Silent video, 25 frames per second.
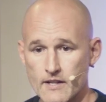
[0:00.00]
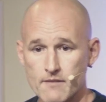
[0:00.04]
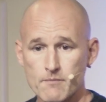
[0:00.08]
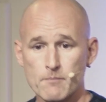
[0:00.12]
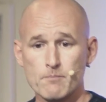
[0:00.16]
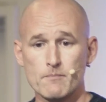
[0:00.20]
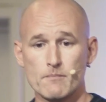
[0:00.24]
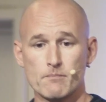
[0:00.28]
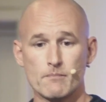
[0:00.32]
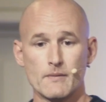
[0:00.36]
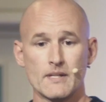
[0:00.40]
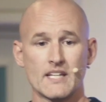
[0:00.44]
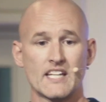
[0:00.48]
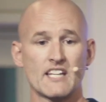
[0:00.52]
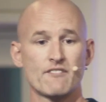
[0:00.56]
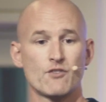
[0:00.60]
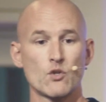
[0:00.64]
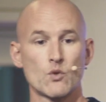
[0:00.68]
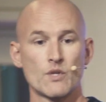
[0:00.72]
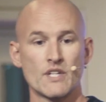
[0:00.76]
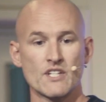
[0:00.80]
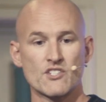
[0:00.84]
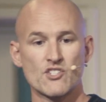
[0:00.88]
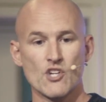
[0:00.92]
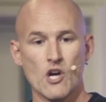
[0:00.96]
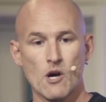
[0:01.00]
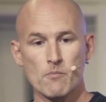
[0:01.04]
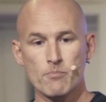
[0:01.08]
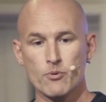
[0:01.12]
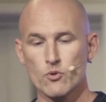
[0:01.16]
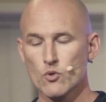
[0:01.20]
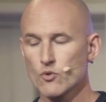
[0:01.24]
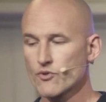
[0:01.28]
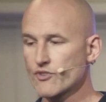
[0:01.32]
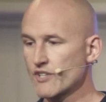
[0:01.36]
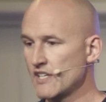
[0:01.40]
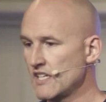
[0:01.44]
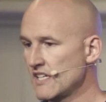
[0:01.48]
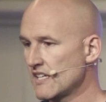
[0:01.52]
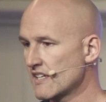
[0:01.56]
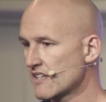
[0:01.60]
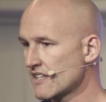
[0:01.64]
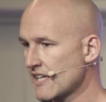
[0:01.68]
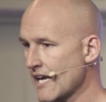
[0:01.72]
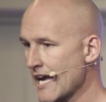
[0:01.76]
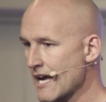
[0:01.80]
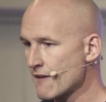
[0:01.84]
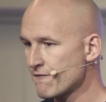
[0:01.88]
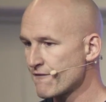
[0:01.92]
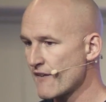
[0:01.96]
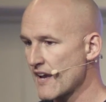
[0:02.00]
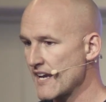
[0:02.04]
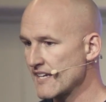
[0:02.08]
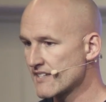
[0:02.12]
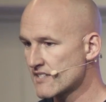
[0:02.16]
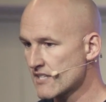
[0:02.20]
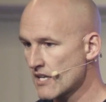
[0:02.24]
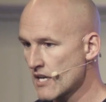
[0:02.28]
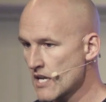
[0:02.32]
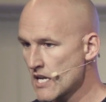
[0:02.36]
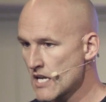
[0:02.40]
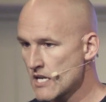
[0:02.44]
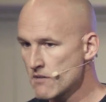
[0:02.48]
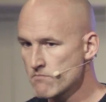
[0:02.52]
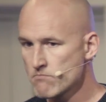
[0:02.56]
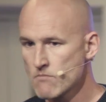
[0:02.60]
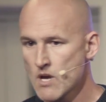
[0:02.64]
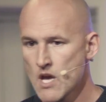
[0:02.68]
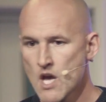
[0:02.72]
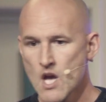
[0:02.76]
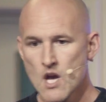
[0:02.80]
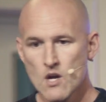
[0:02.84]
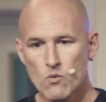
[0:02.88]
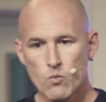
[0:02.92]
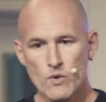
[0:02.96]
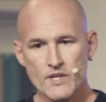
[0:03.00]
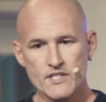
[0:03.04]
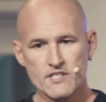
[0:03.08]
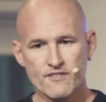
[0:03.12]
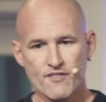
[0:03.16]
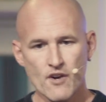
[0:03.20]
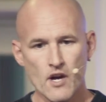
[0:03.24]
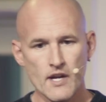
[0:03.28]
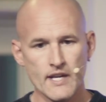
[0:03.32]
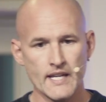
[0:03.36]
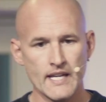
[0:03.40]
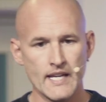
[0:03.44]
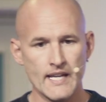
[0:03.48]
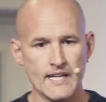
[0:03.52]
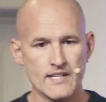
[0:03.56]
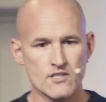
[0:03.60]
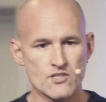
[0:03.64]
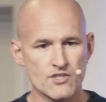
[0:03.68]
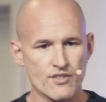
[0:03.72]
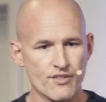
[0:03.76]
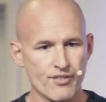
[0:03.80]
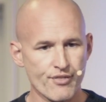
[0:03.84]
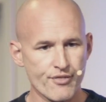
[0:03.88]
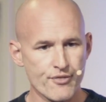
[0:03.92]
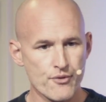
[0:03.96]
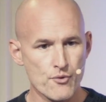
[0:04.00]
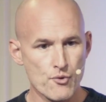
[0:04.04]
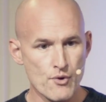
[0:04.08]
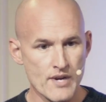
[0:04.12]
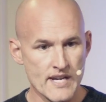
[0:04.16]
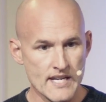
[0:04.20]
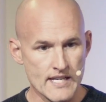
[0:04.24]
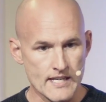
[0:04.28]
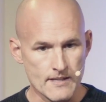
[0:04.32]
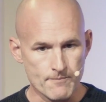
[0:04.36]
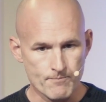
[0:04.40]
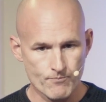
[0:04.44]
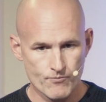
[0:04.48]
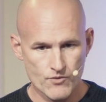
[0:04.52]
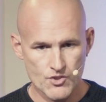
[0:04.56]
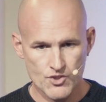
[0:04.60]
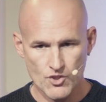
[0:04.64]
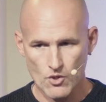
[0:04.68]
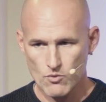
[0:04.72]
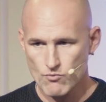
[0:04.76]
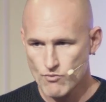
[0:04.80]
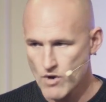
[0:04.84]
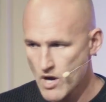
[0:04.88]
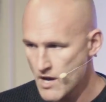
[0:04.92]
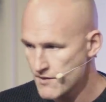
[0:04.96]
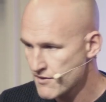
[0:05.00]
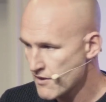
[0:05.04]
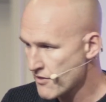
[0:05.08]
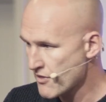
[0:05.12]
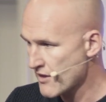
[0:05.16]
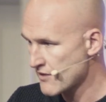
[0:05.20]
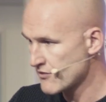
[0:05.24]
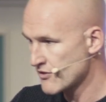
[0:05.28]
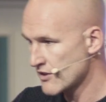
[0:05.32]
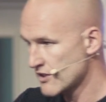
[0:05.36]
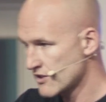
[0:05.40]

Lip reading: Let me give you an example. The cafe team, we're dividing it into 3. So rather than